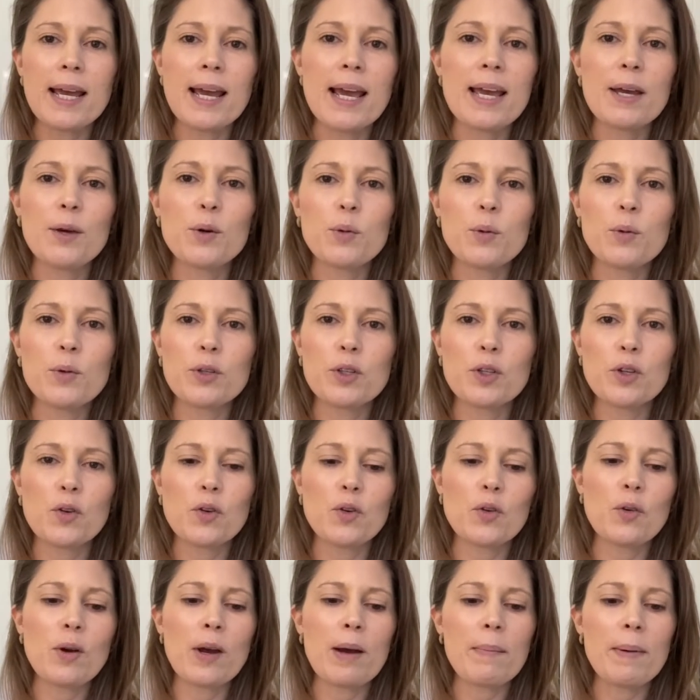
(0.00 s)
equal
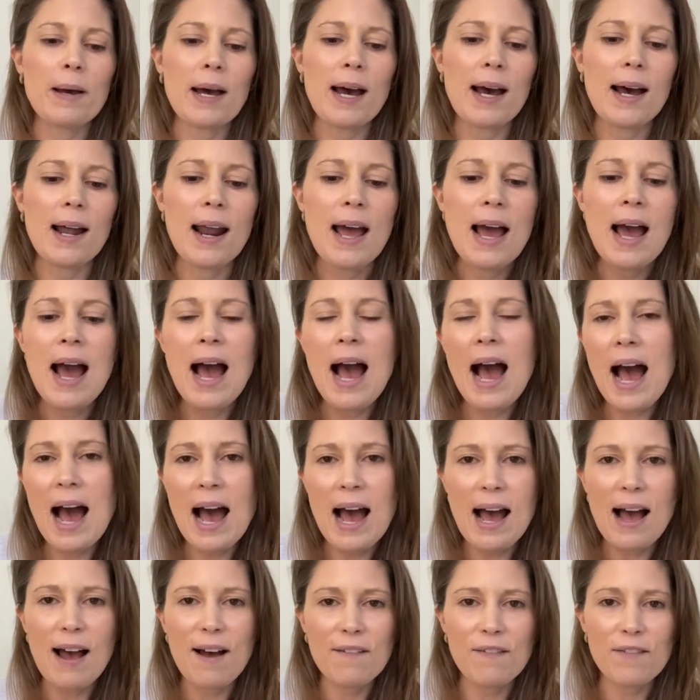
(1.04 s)
to about
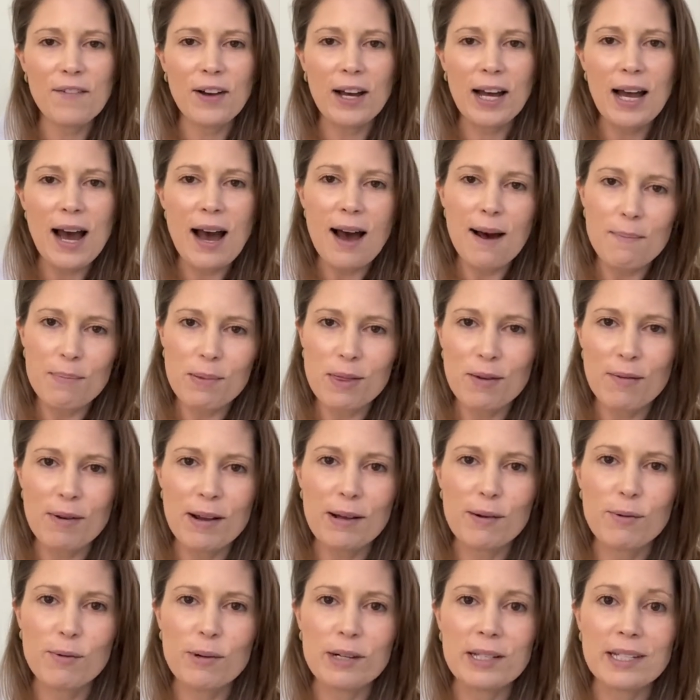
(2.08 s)
half a cup,
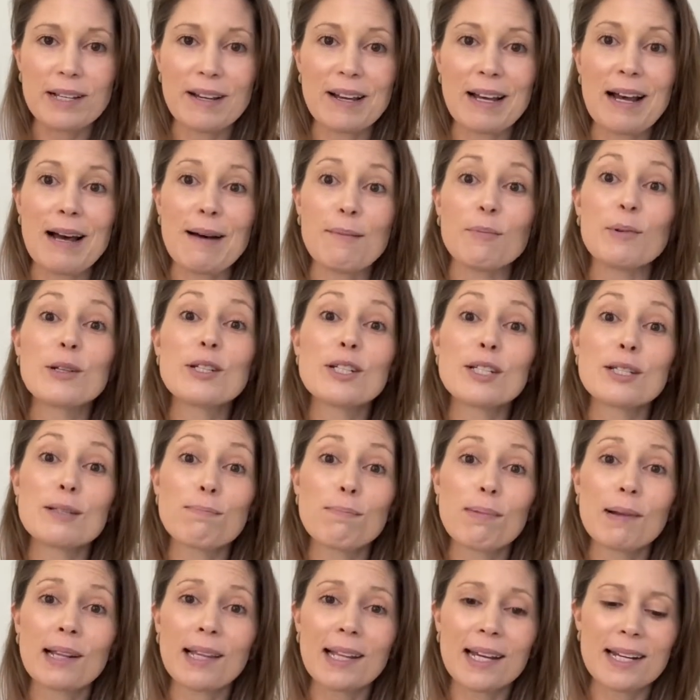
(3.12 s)
3/4 cup, which is
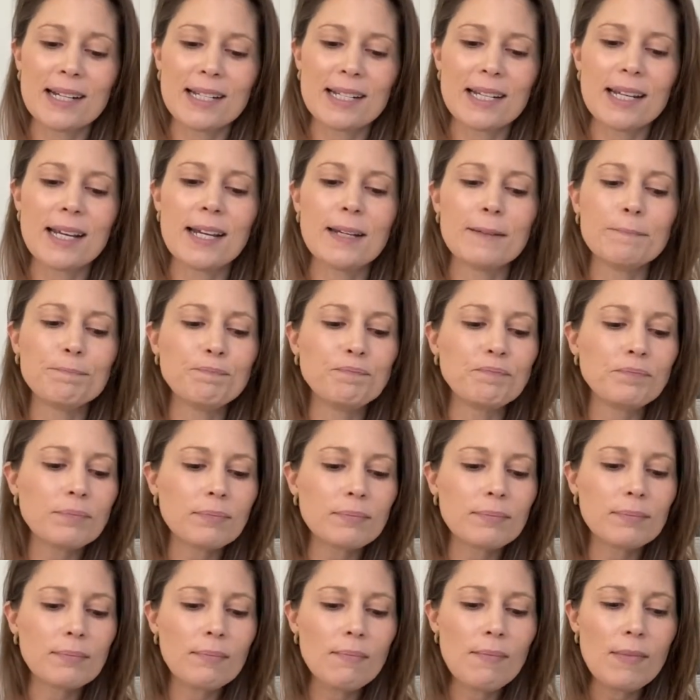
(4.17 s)
plenty.
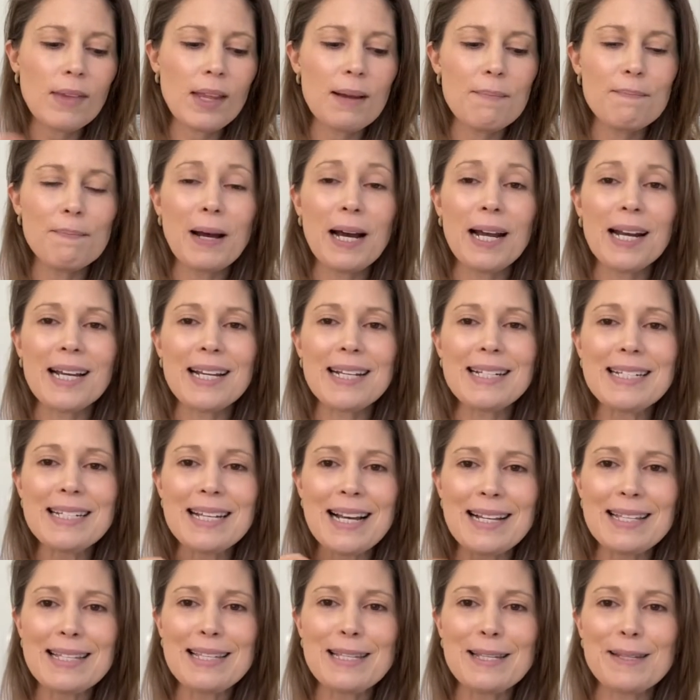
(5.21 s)
But it
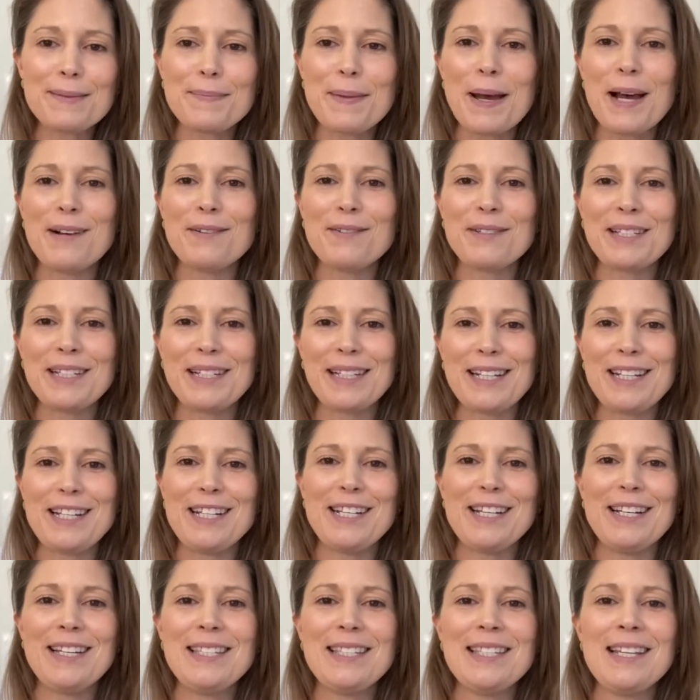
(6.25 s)
does smell
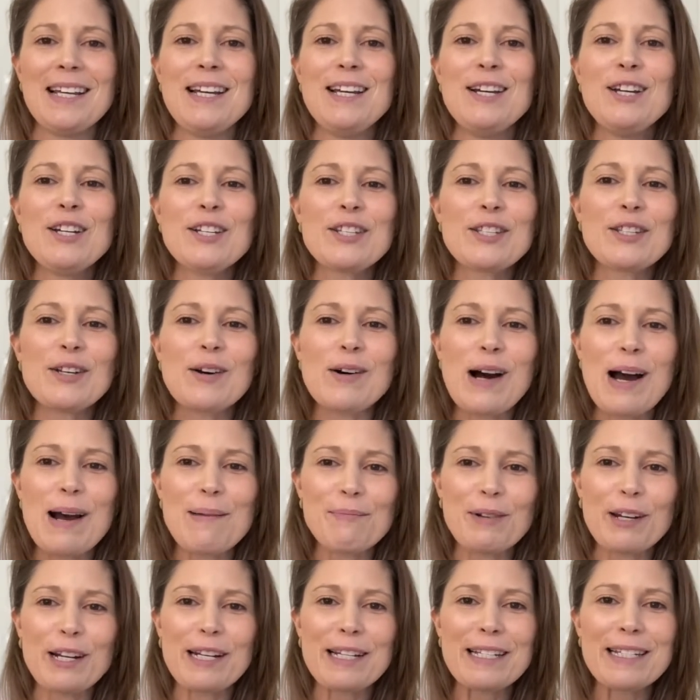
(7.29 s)
delicious. So
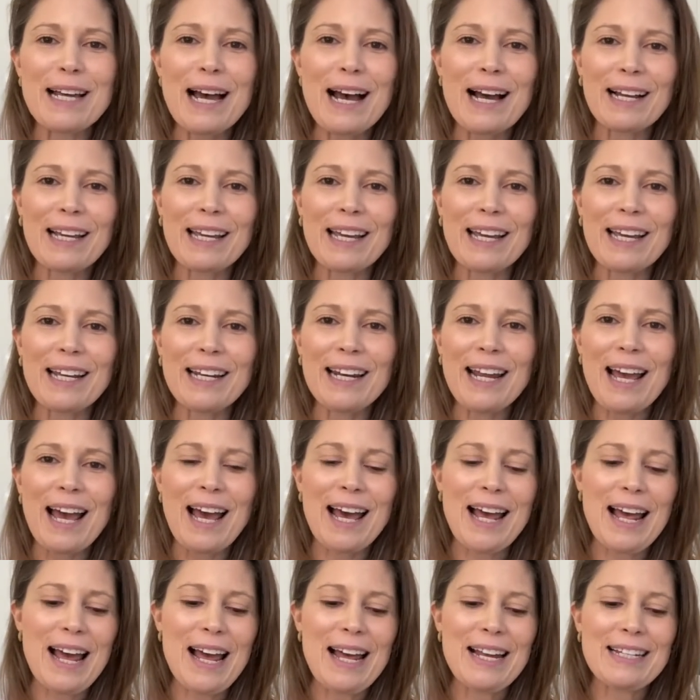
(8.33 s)
I'm gonna tuck in
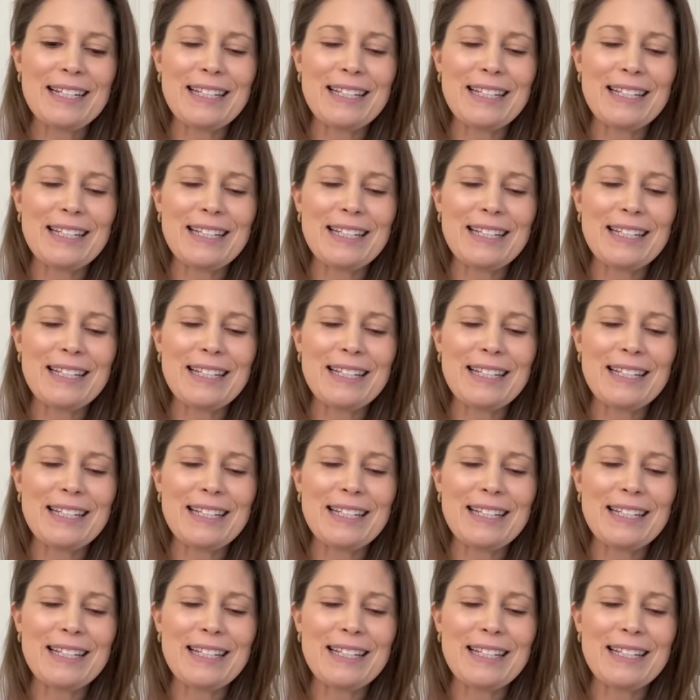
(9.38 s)
and